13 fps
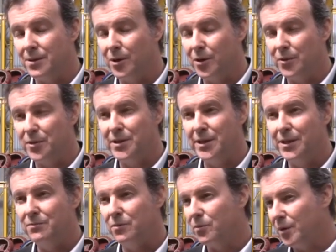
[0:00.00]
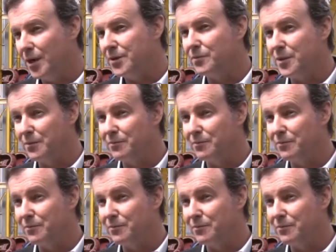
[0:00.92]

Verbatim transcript: R&D right from the